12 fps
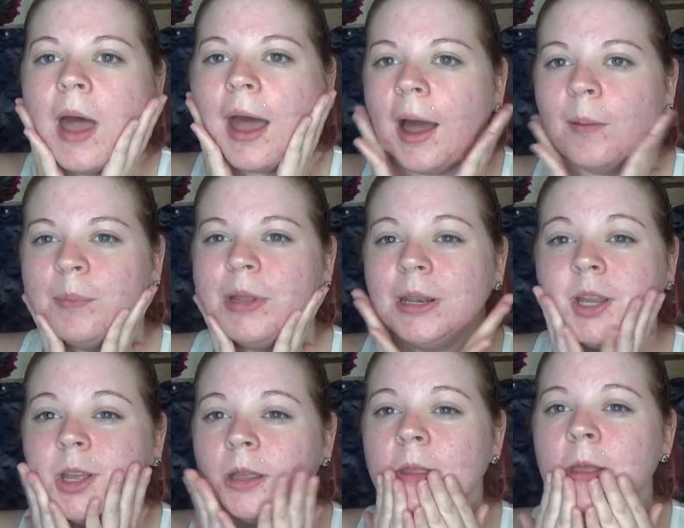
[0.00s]

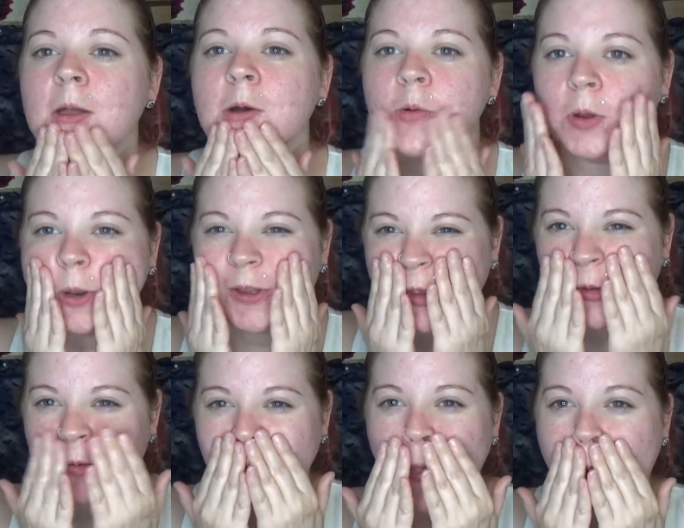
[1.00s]
happening when I
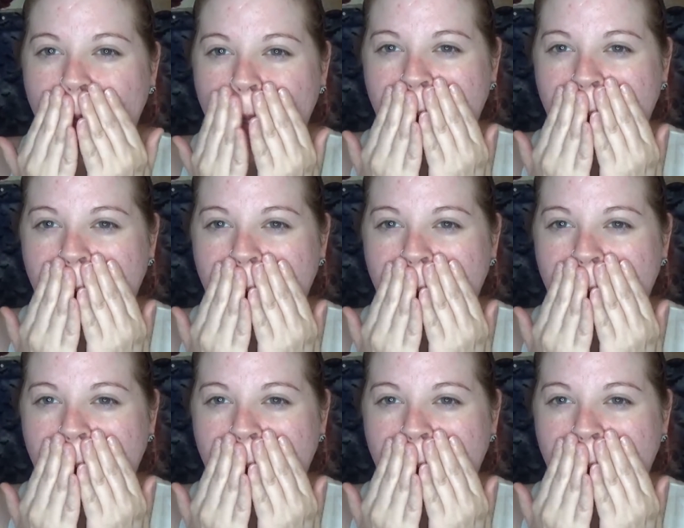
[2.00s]
use it,